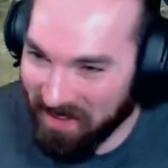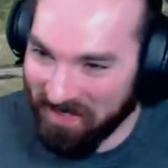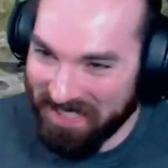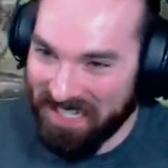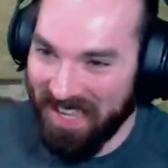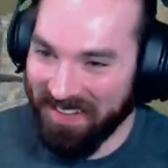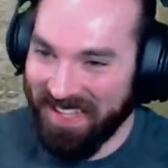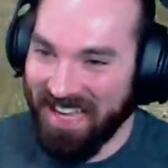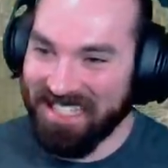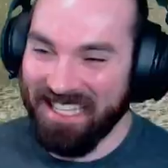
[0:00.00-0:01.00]
to the channel,
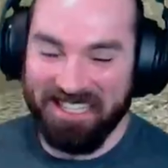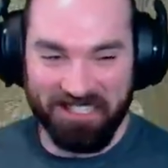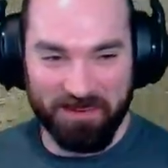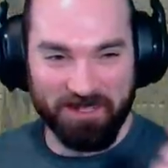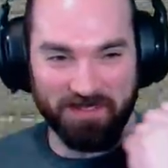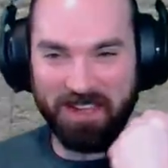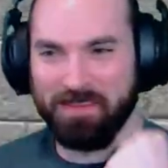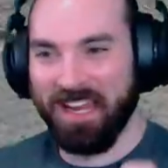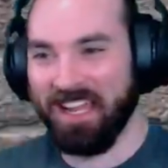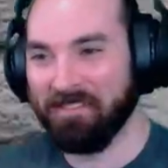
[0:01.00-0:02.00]
guys. Thank you so much for coming
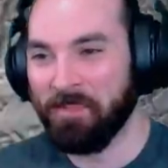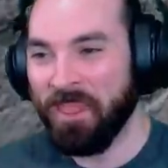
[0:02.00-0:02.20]
hang.